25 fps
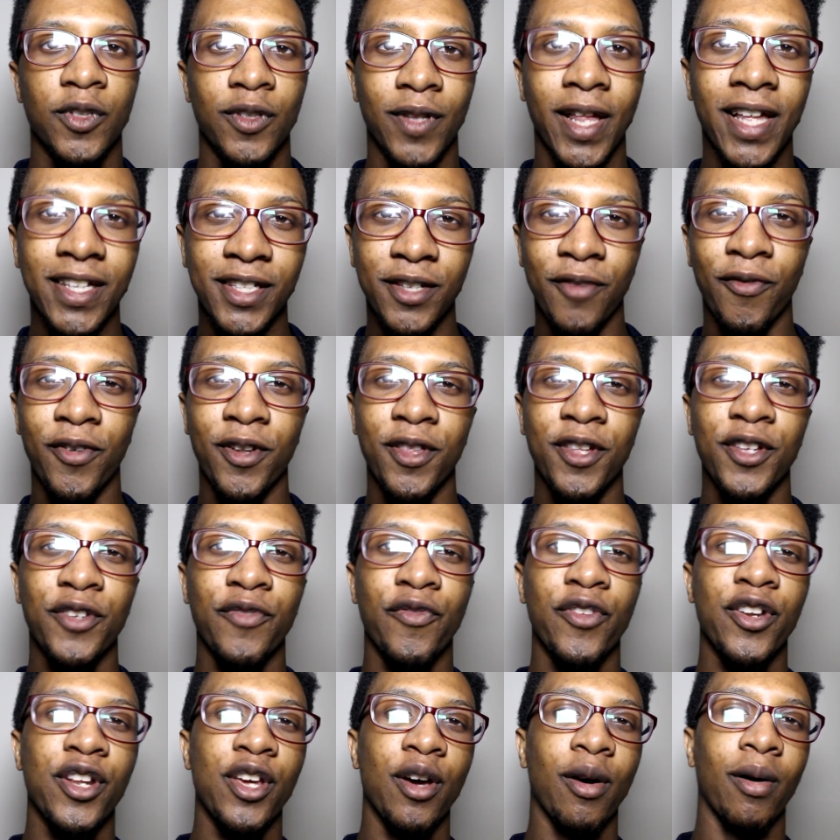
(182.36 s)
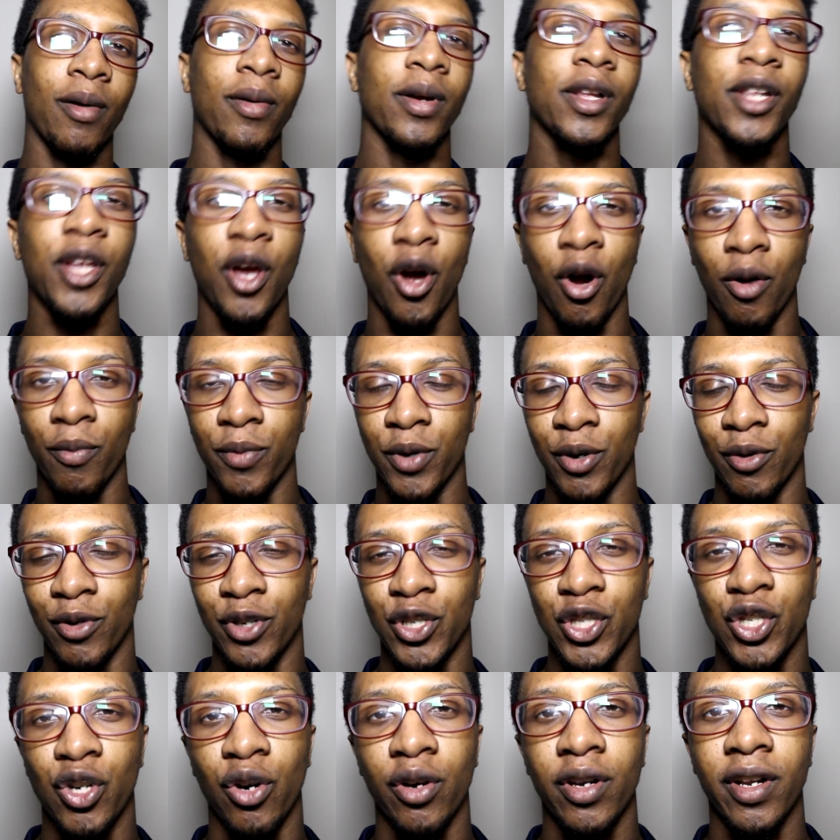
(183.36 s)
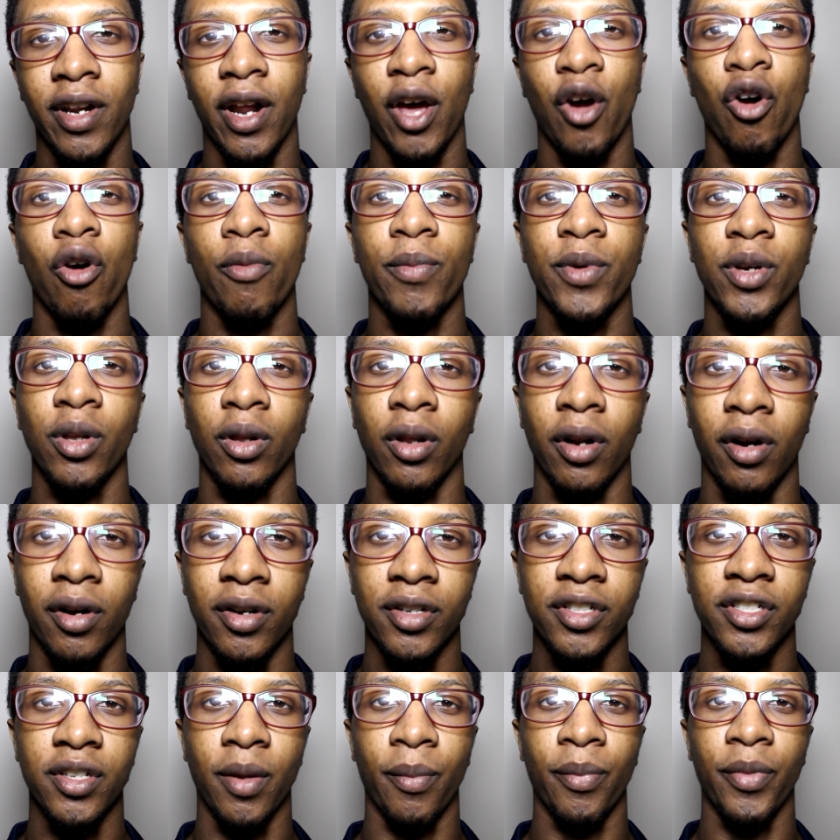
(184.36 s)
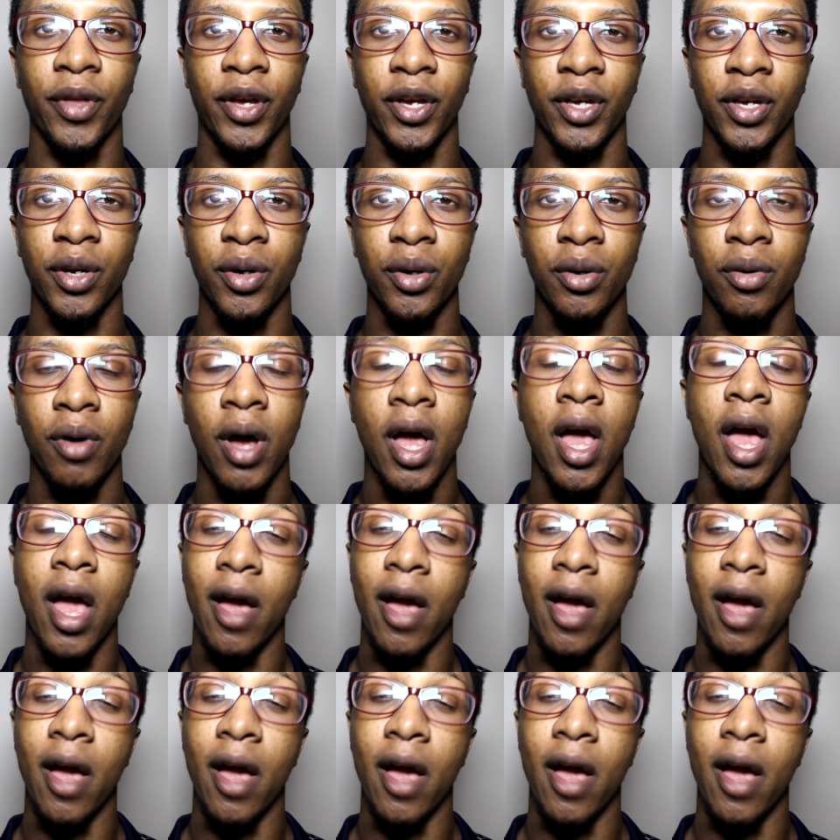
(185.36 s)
So that's it for this video. I really hope you enjoyed and I hope you learned something new.